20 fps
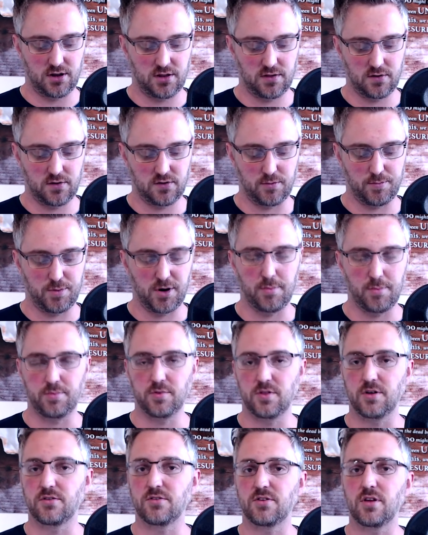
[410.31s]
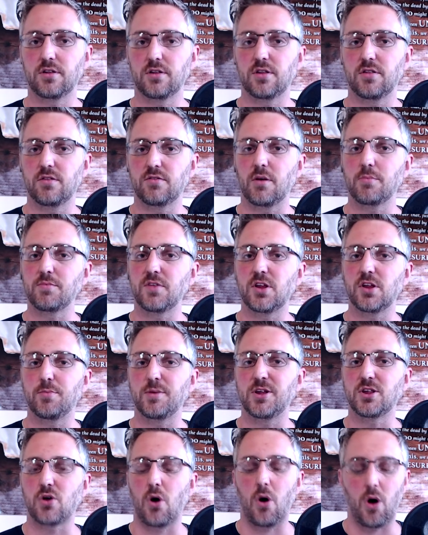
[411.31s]
There's a purpose. There's a, something to be
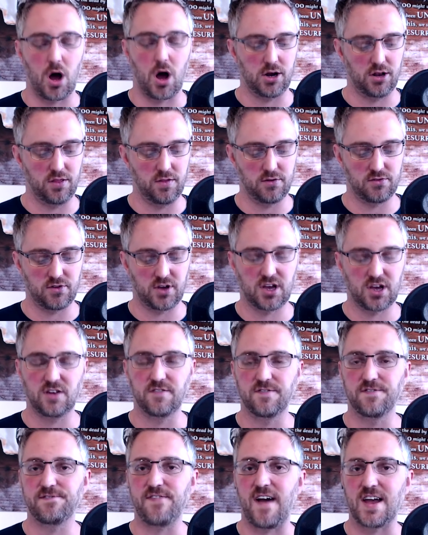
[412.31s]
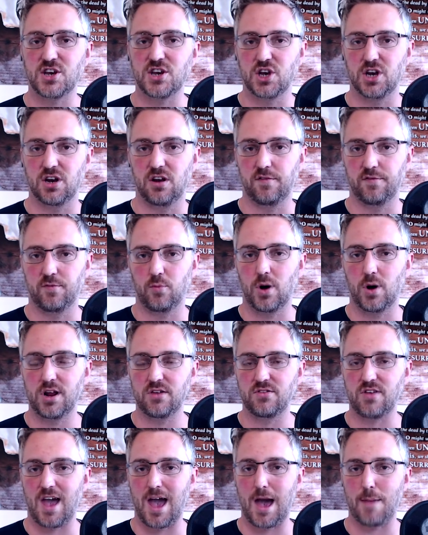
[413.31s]
taught. There's a confession of what is
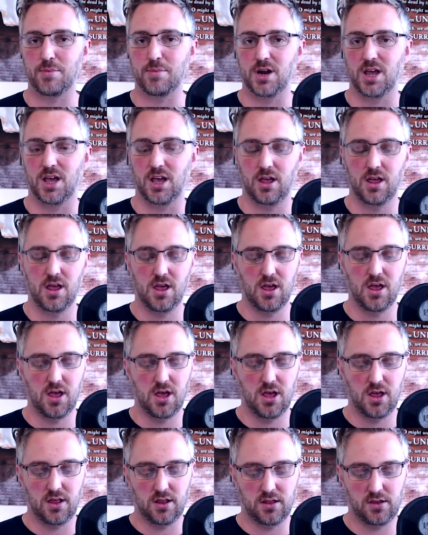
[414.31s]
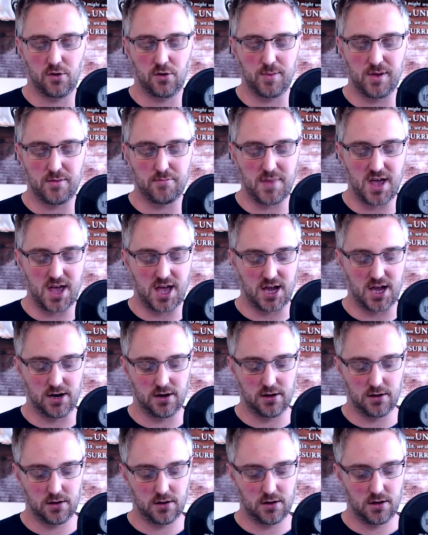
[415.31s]
happening to be made
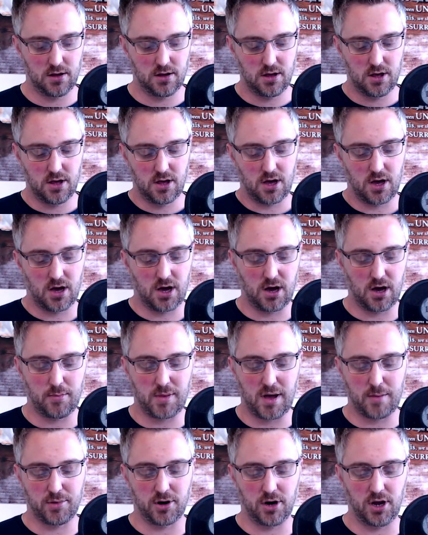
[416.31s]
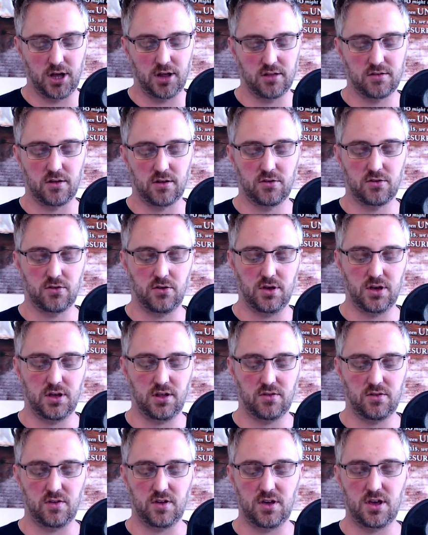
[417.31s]
uh, by burning incense. So you can
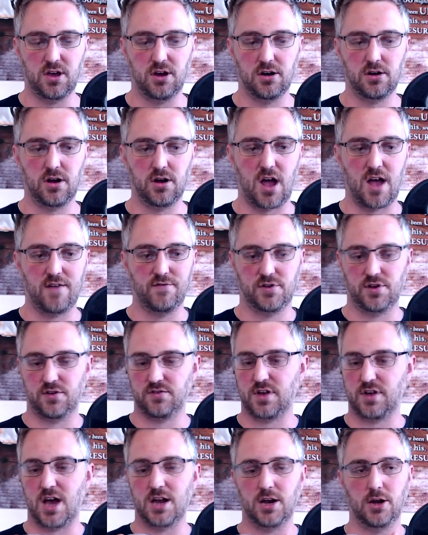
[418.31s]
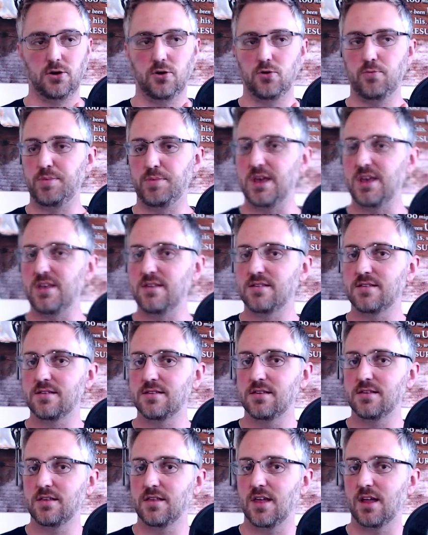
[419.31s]
see here, I've just got a new piece.
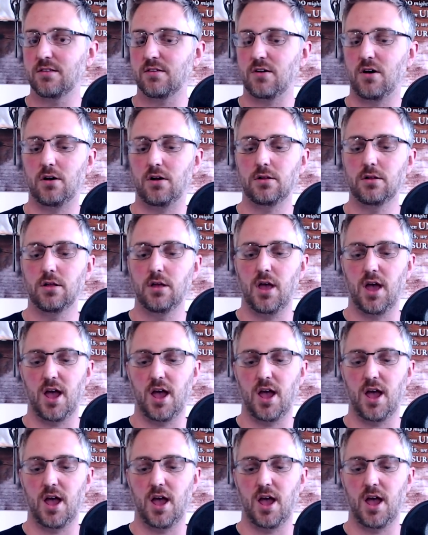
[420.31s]
That's all.